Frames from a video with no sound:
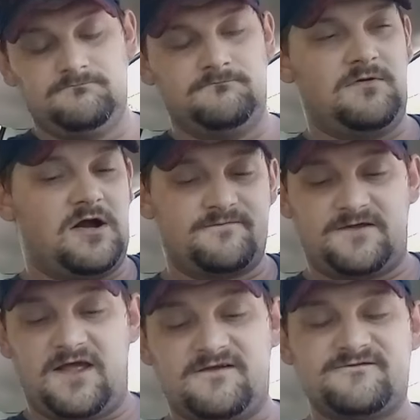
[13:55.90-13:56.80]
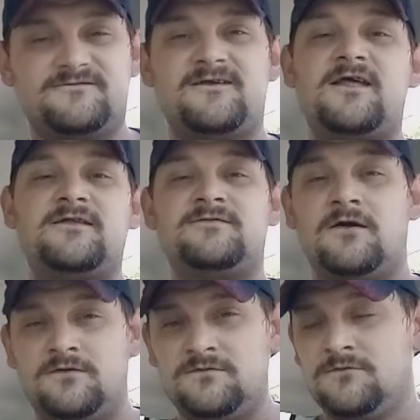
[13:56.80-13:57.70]
modifications getting
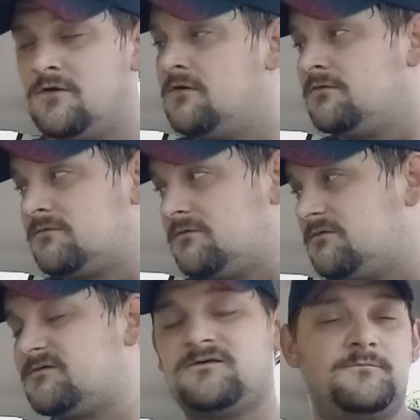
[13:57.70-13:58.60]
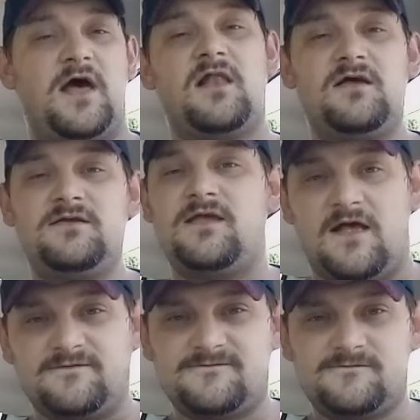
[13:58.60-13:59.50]
done to this Impala?
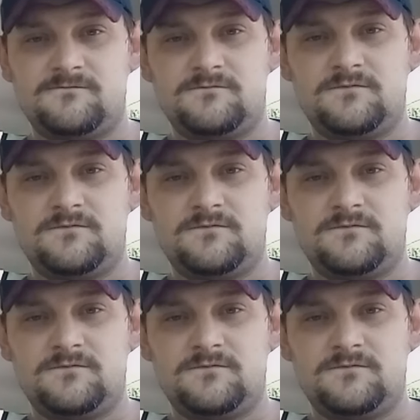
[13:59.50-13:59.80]
Yes.